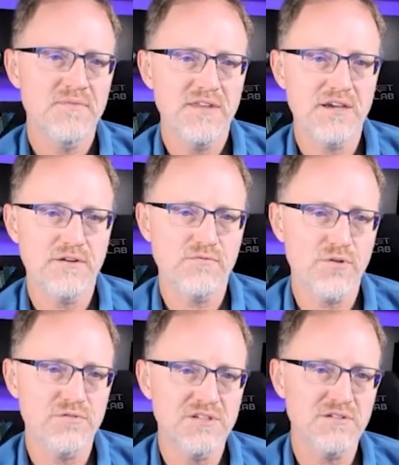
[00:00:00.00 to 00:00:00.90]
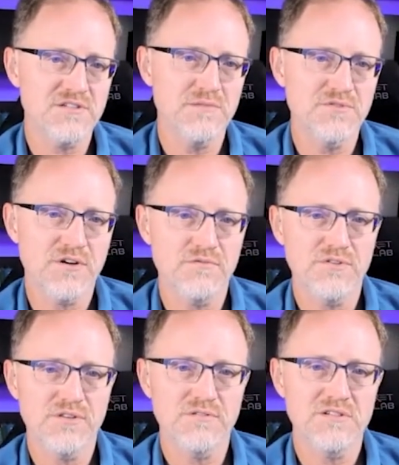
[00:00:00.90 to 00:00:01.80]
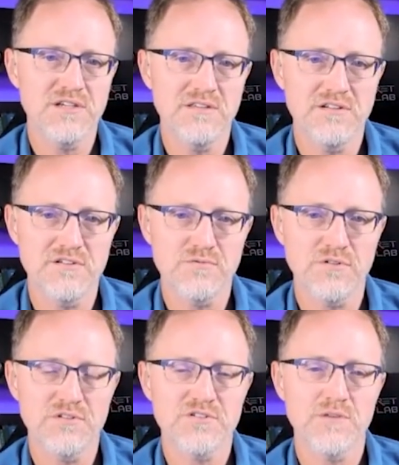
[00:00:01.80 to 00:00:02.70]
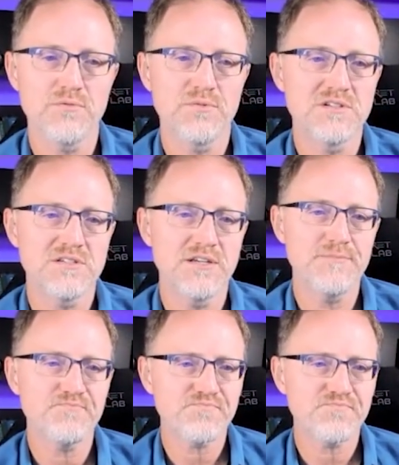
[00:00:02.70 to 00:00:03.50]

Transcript: They can rototill some turf with those teeth. It is really disturbing when you see it.